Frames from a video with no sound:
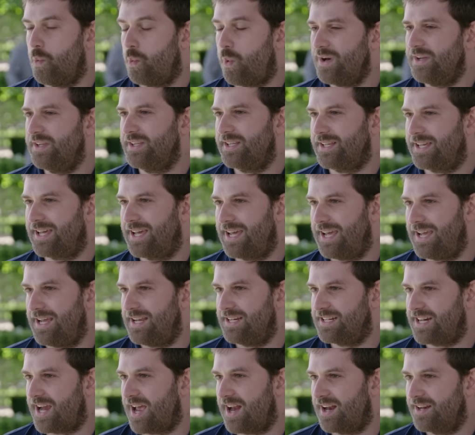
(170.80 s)
One of the key
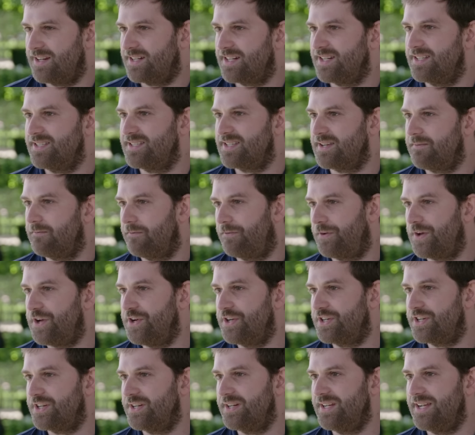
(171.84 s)
challenges in
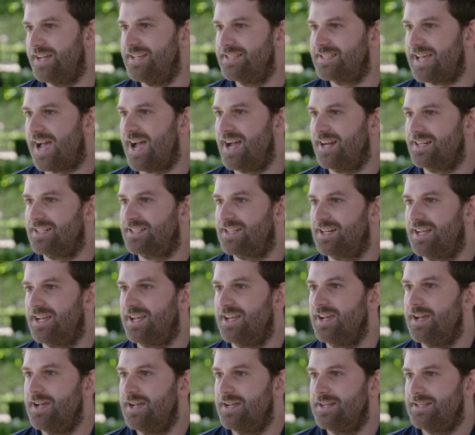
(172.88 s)
fusion is actually